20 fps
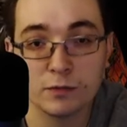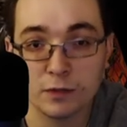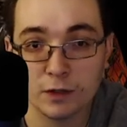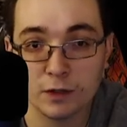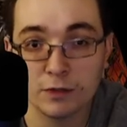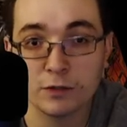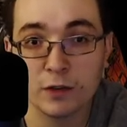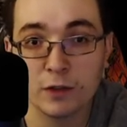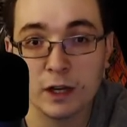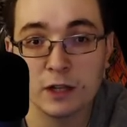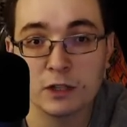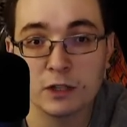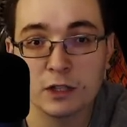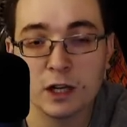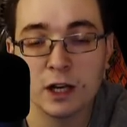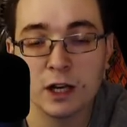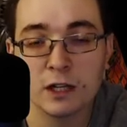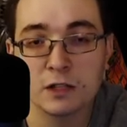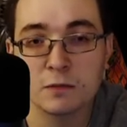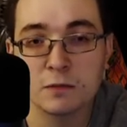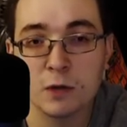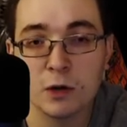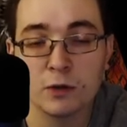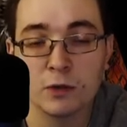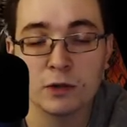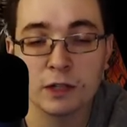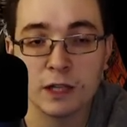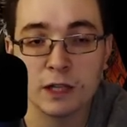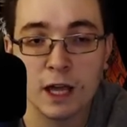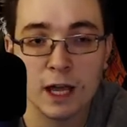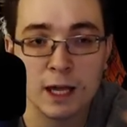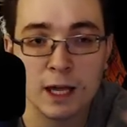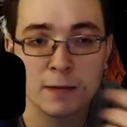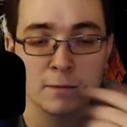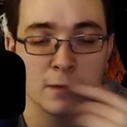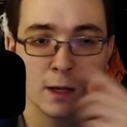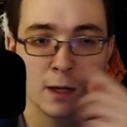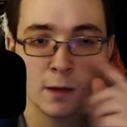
the franchise mode in the game